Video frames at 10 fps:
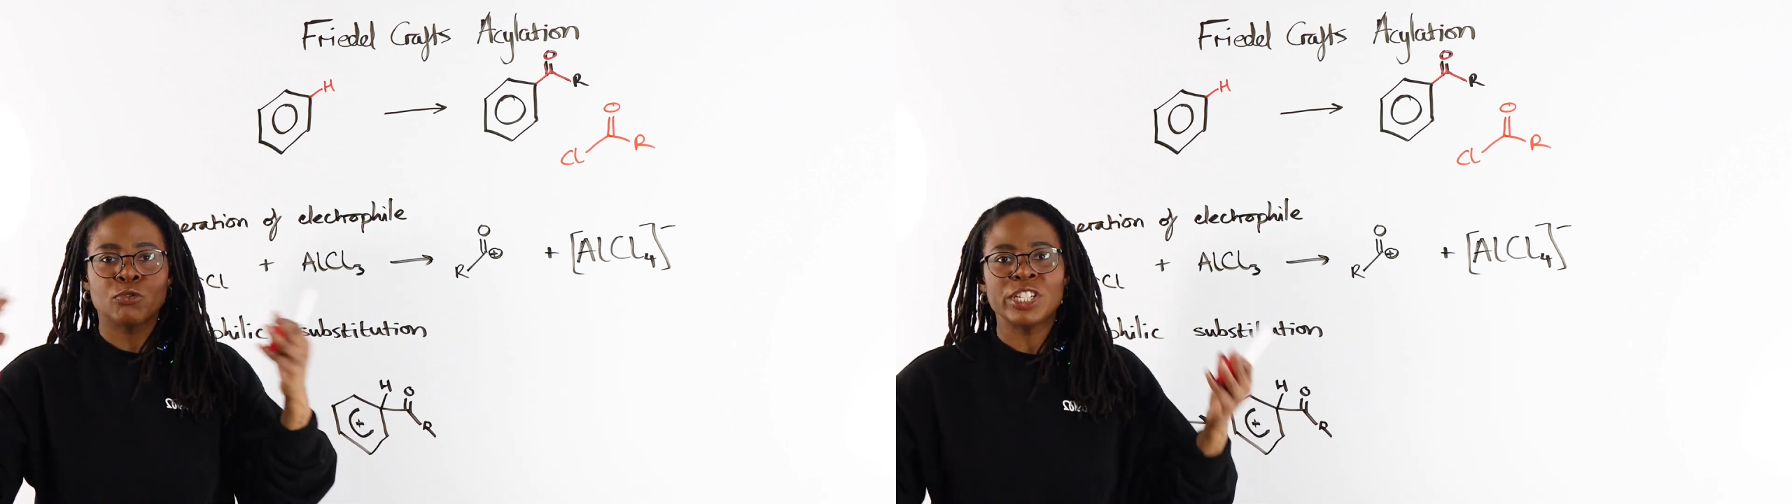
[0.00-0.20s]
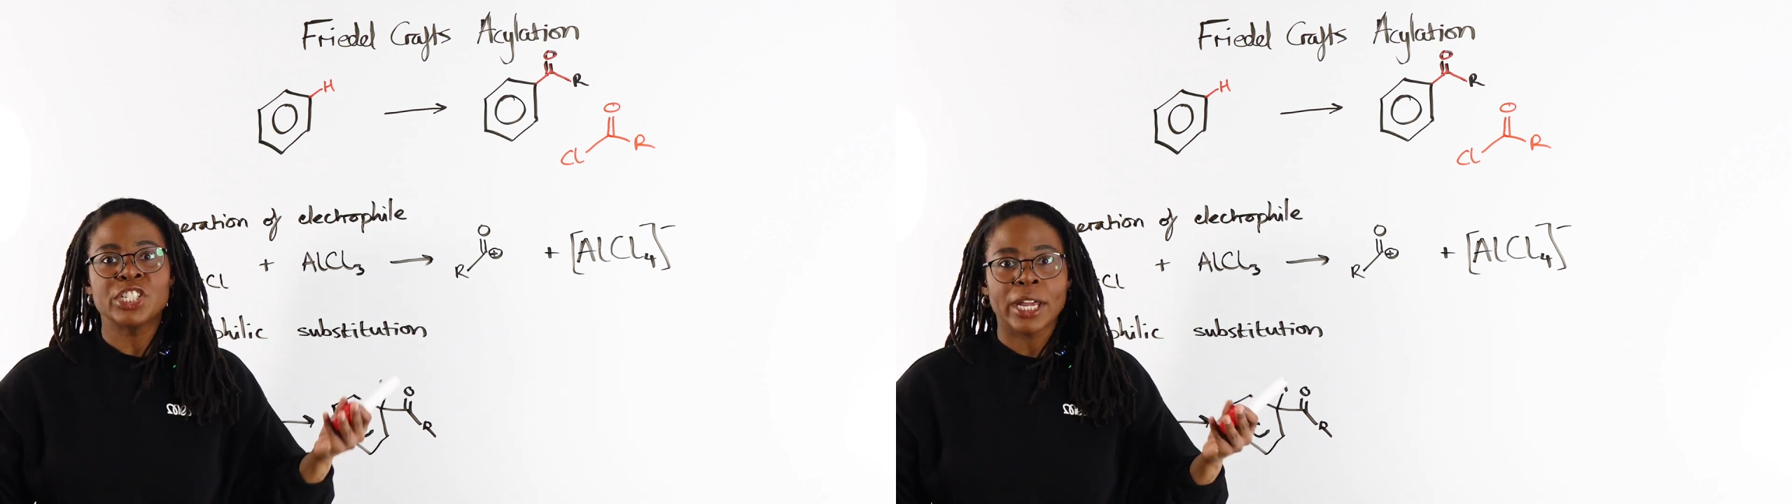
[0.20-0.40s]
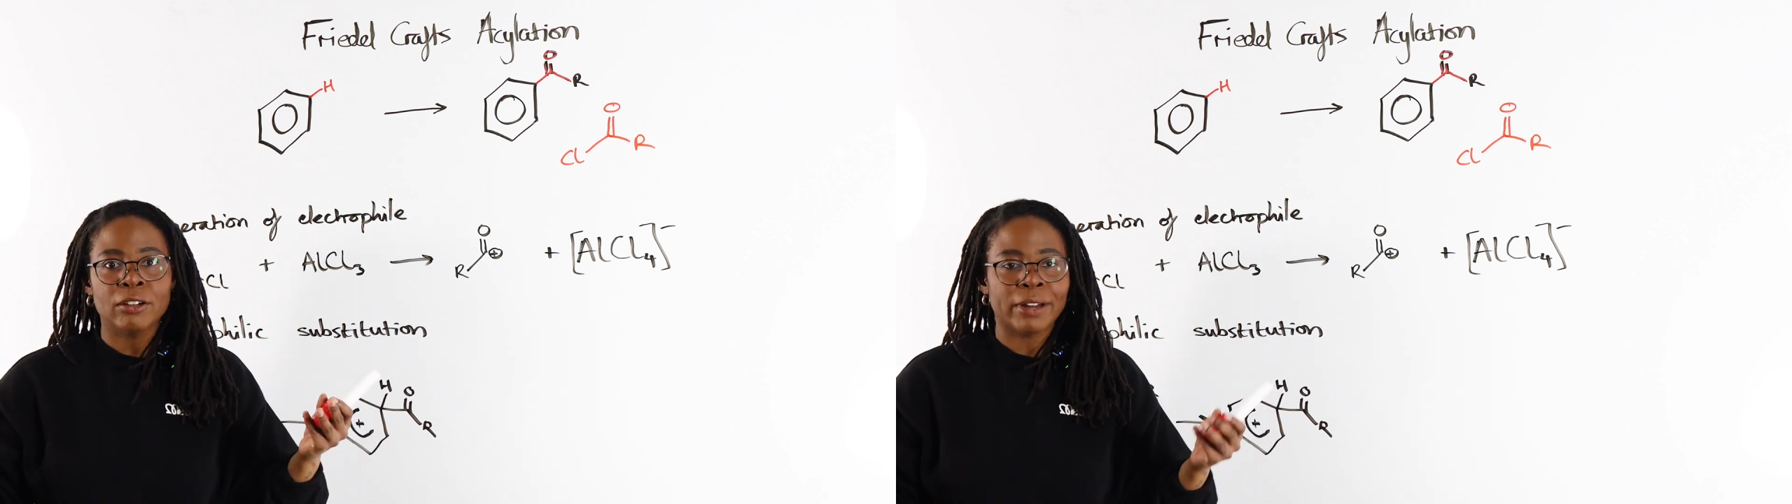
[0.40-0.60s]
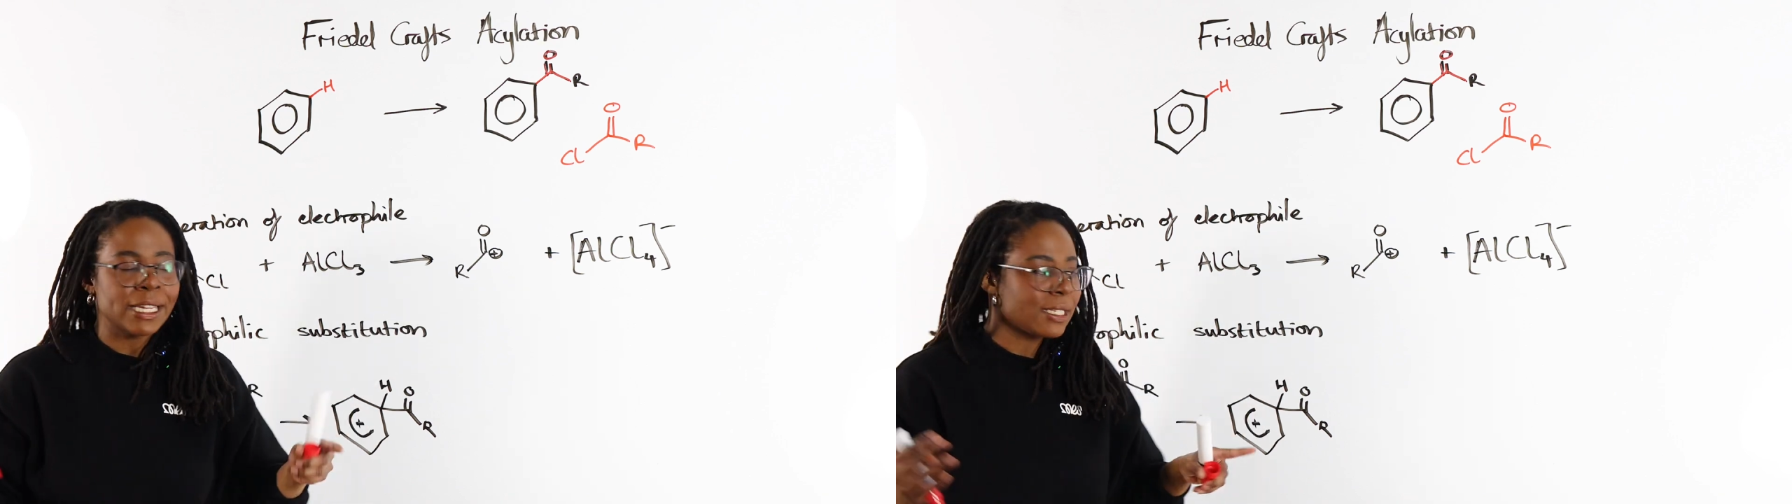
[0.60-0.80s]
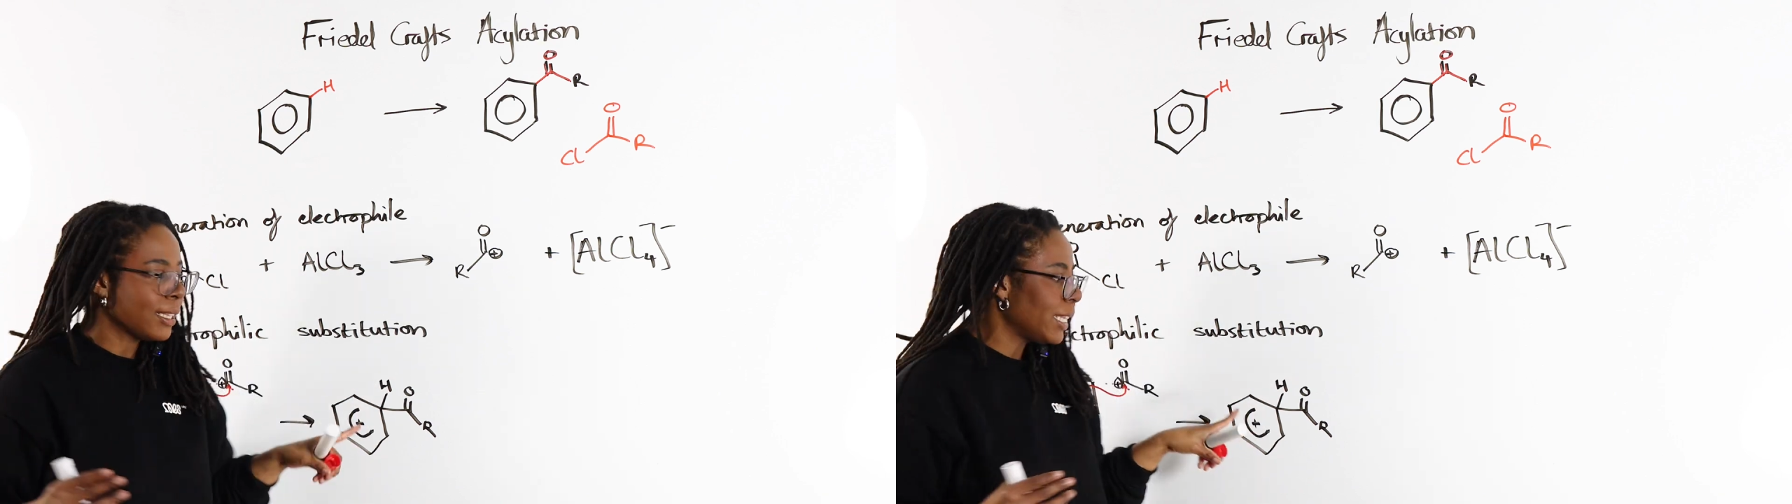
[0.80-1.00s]

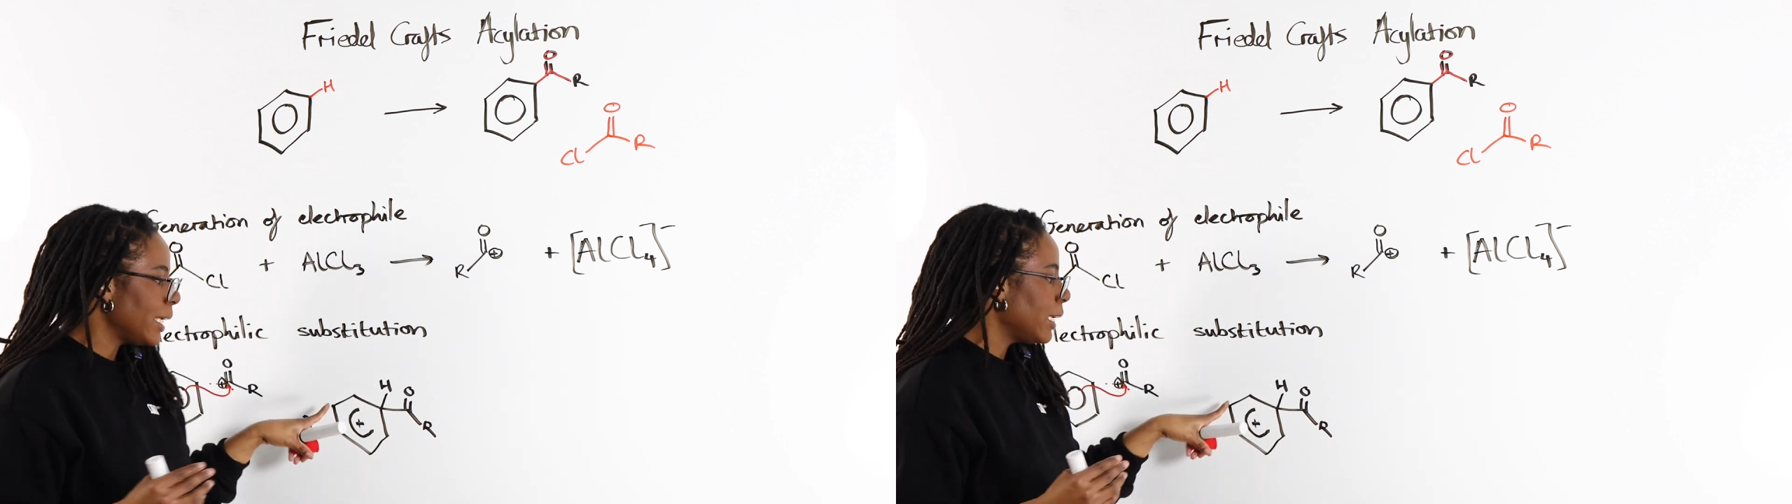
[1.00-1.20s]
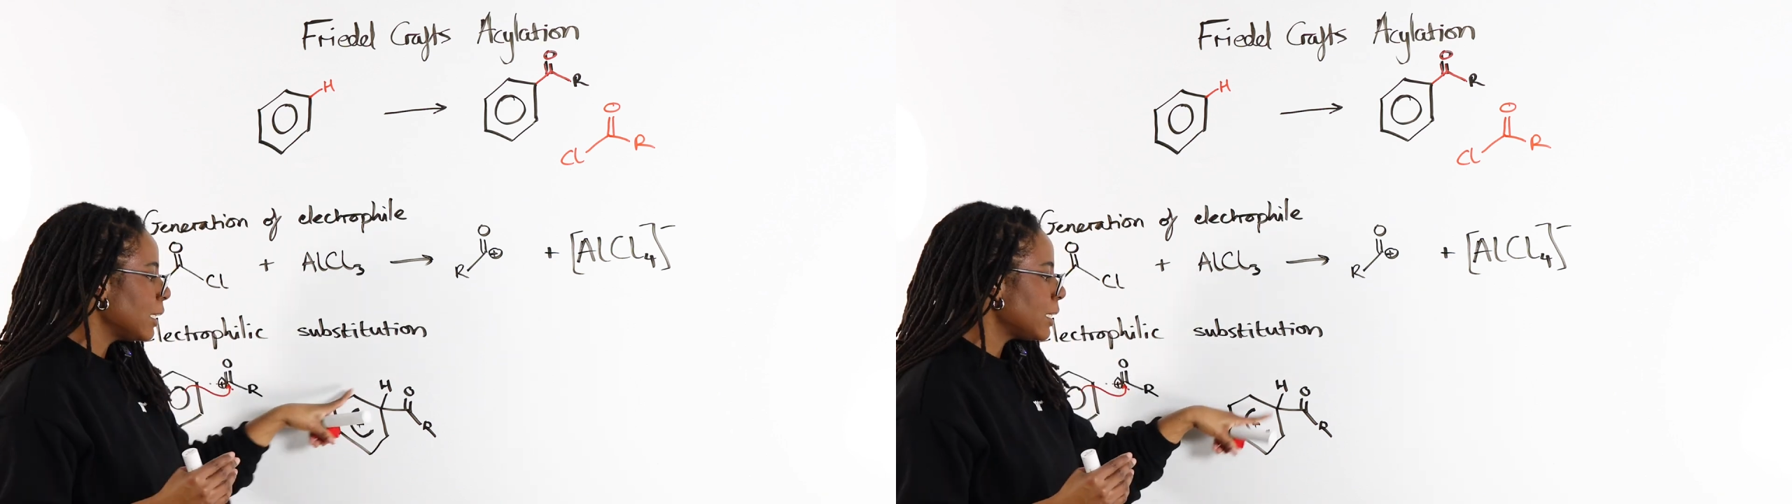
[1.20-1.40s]
regenerate the